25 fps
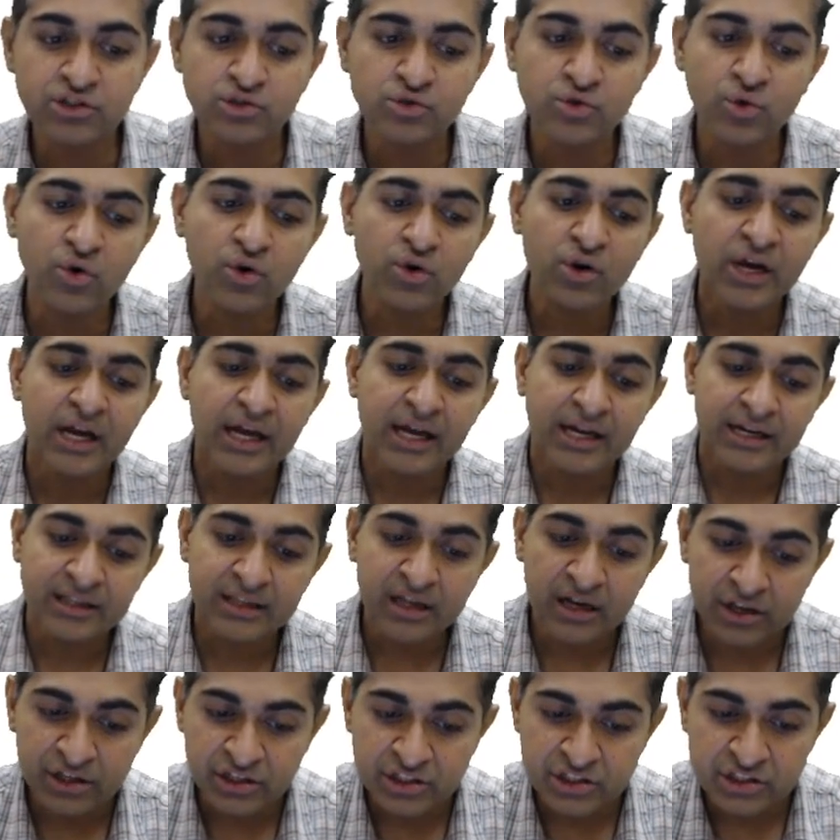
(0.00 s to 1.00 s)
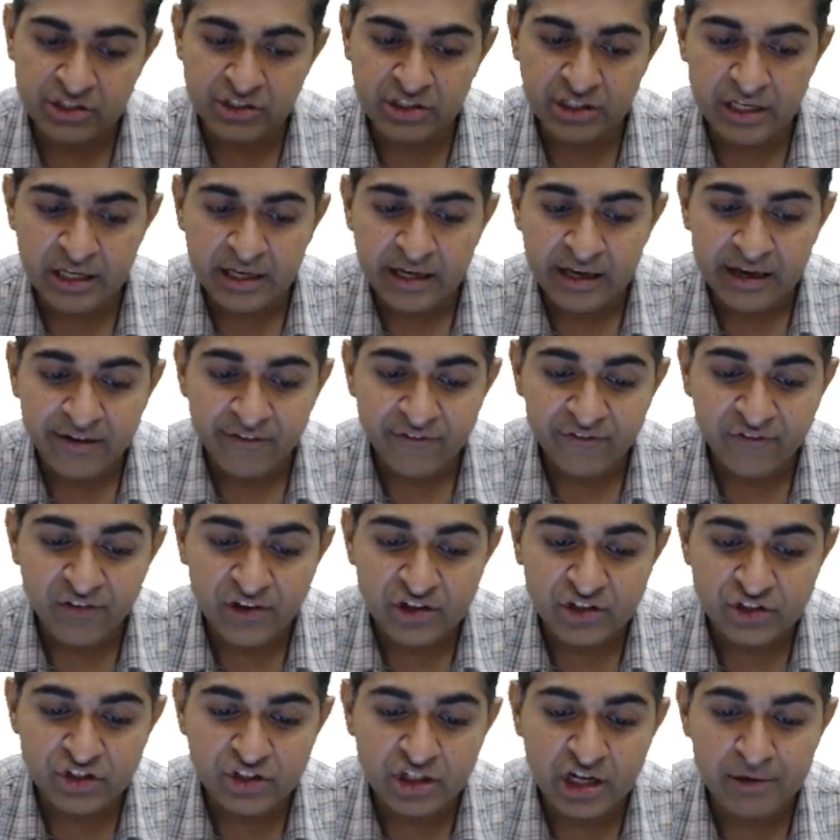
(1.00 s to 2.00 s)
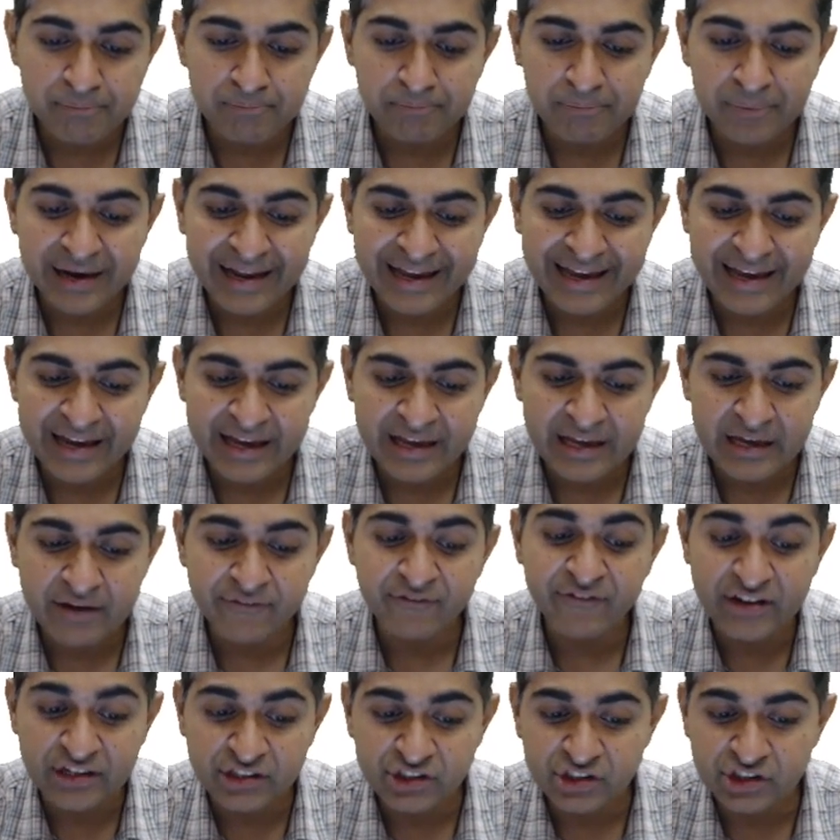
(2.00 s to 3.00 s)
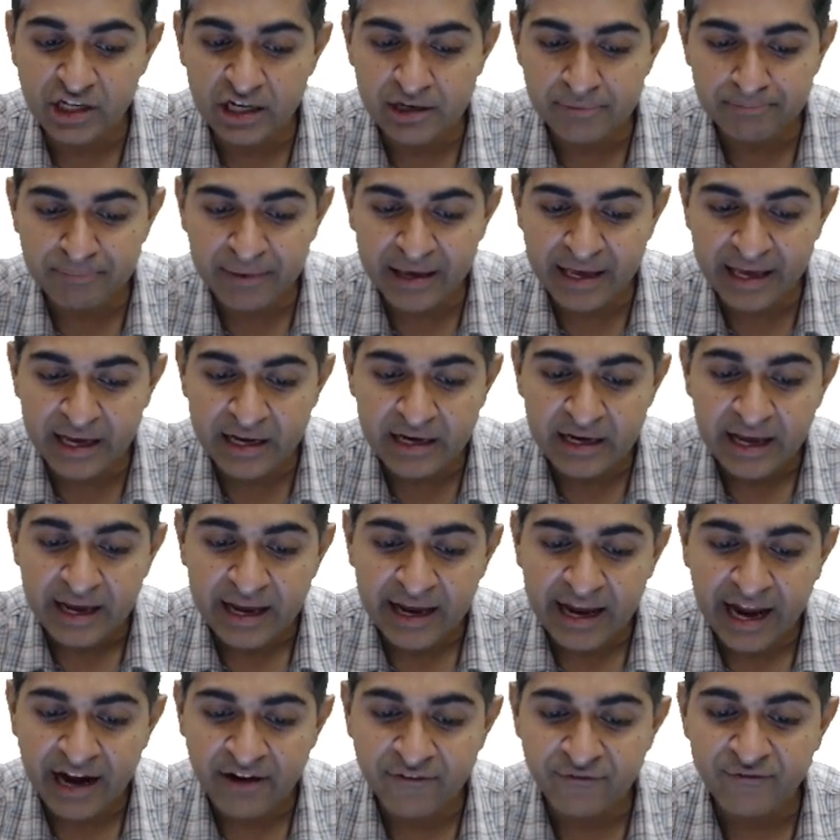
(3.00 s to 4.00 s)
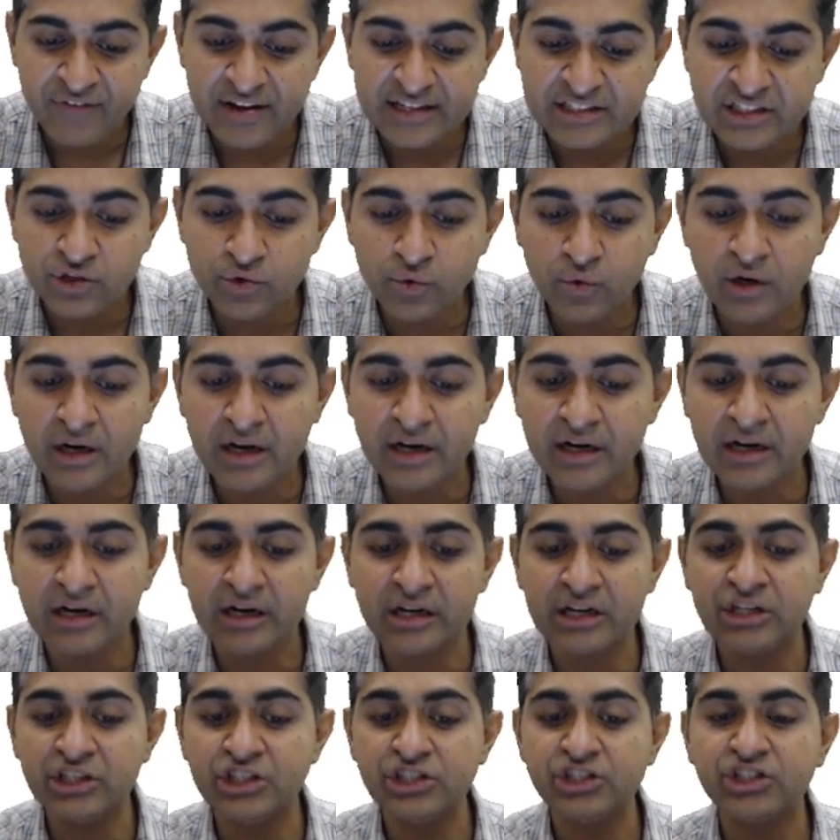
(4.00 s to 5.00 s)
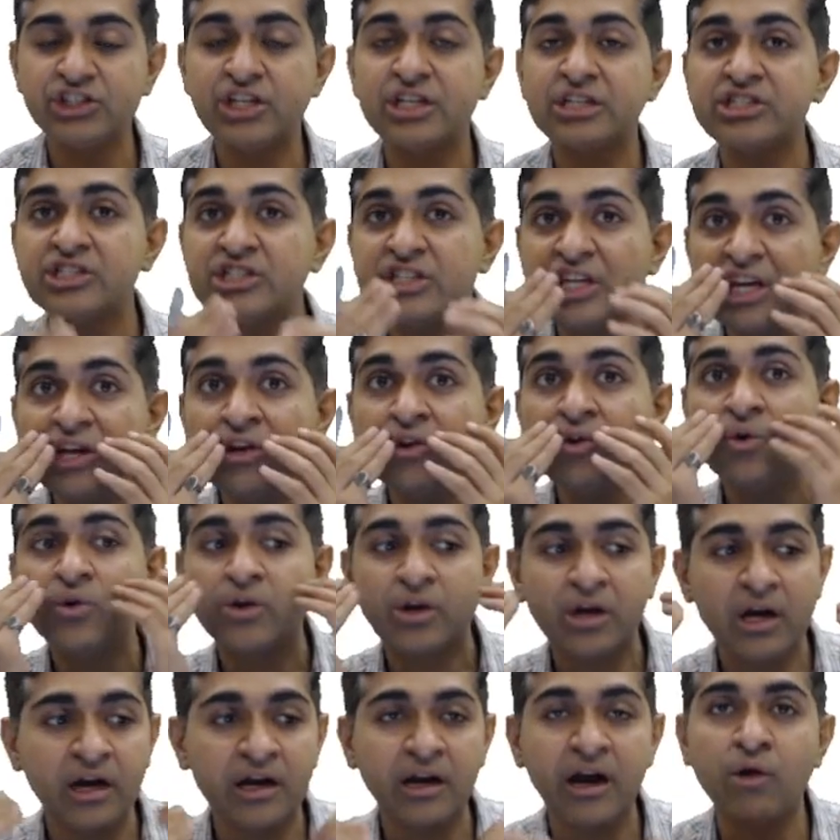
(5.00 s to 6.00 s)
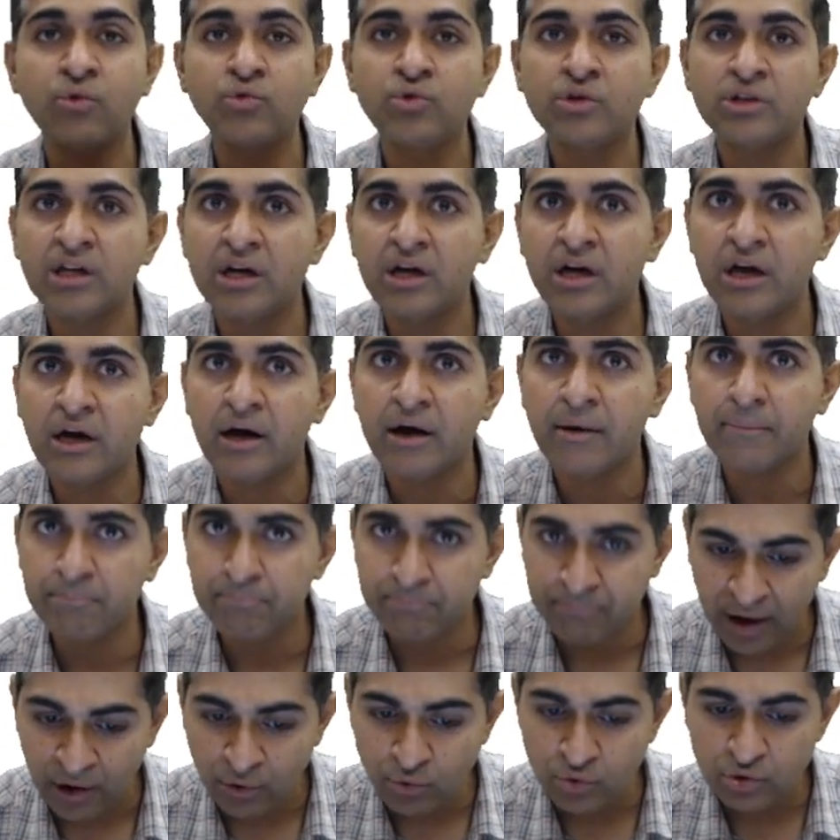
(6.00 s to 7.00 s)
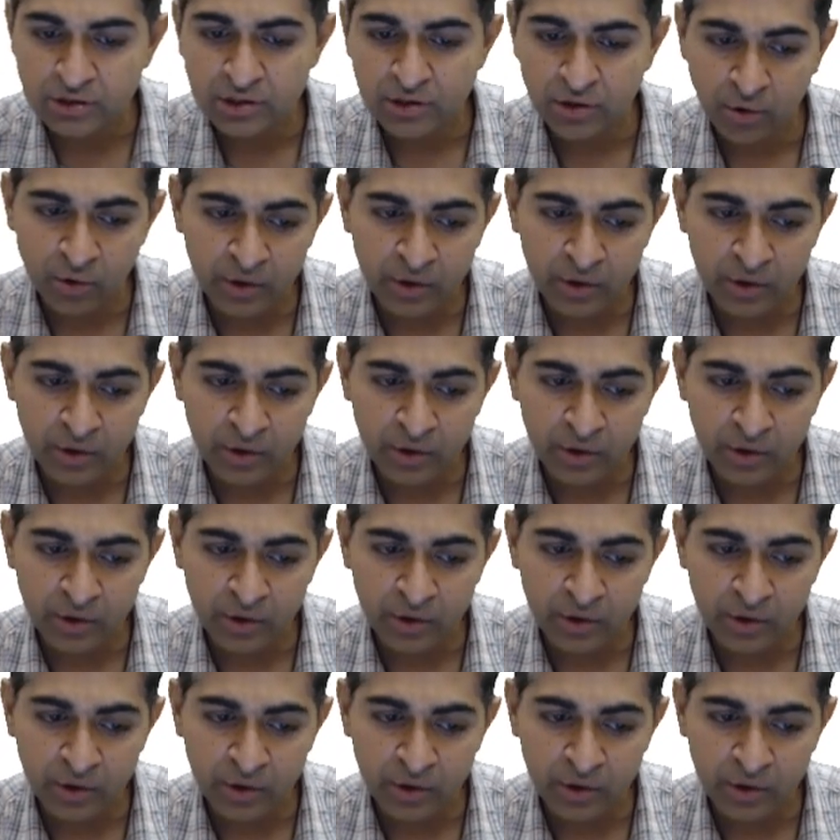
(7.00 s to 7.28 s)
So the history: facial pain and vesicular lesions in or around the mouth.